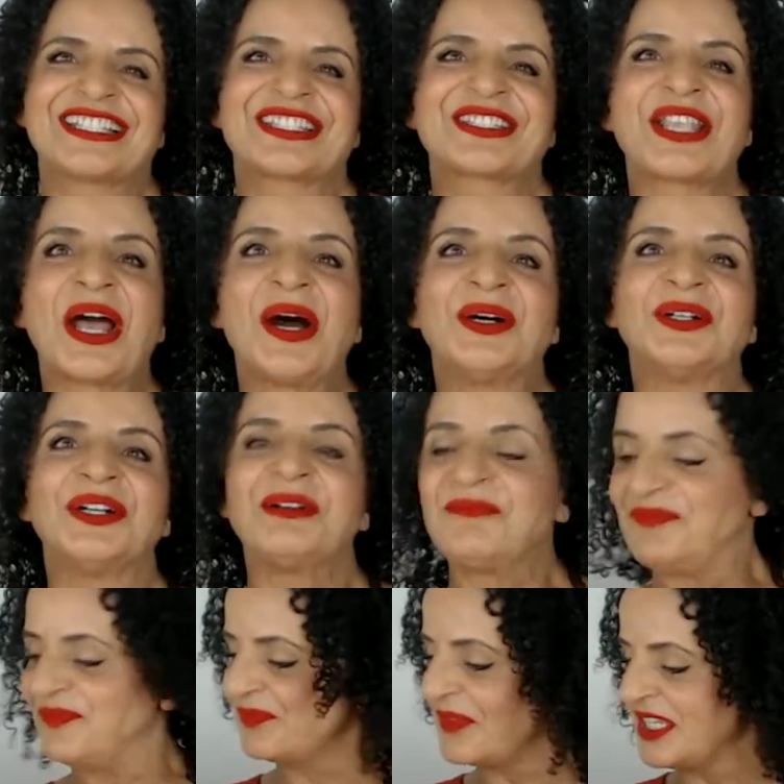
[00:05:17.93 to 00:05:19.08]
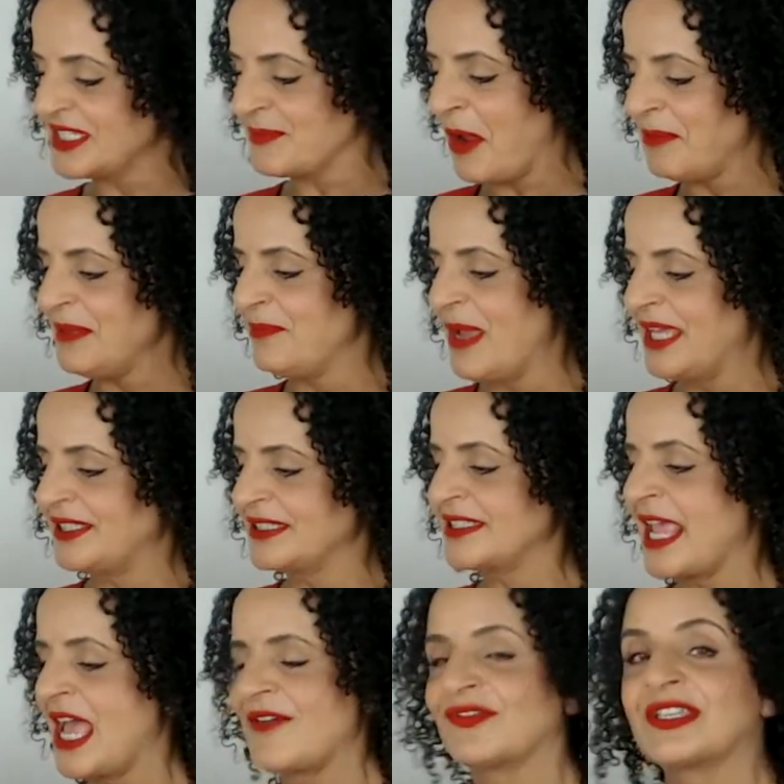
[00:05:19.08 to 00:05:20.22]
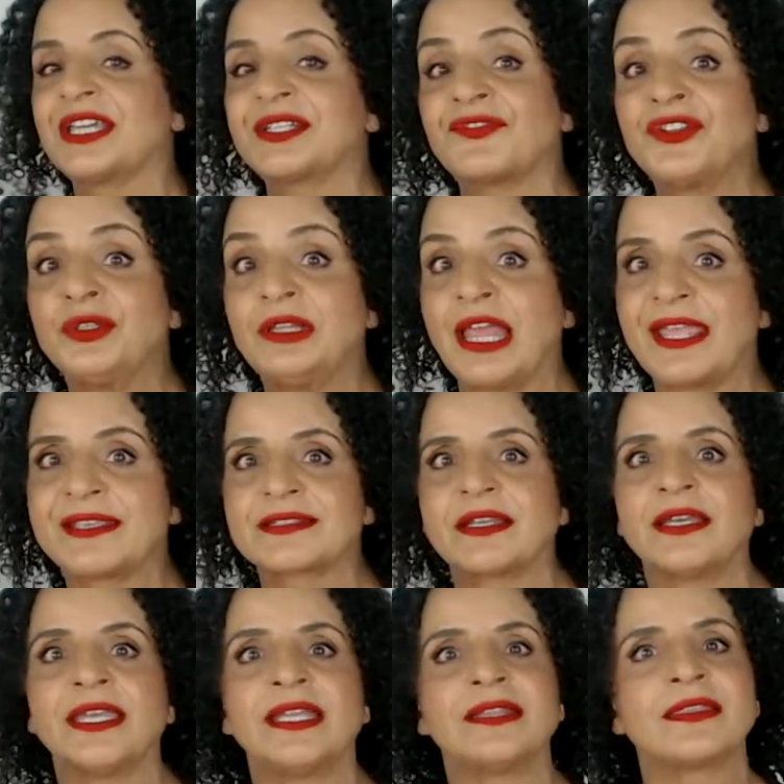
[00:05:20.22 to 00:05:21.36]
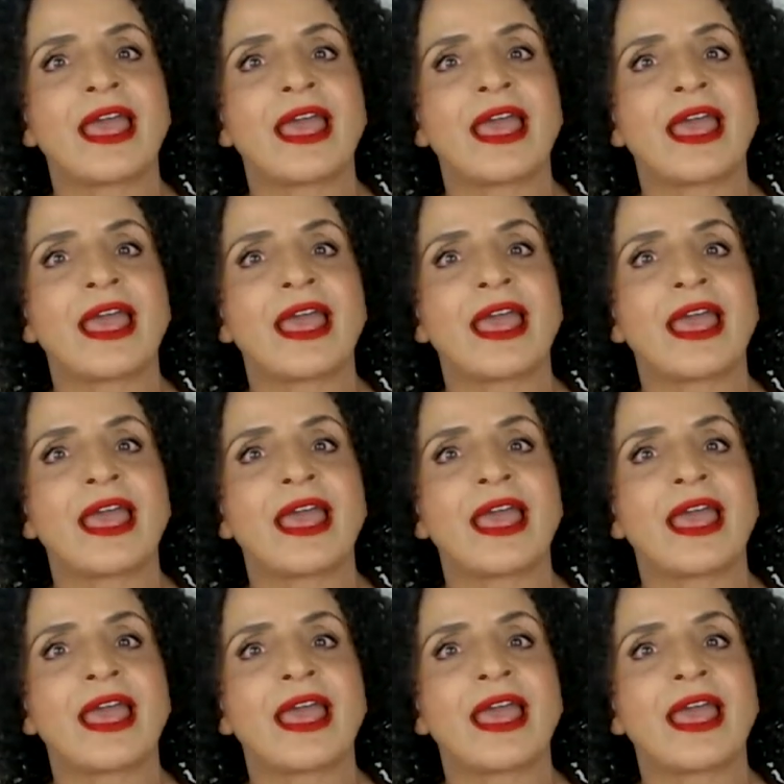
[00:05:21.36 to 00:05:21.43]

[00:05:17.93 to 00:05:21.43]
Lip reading: So it's probably better to get a few layers cut in.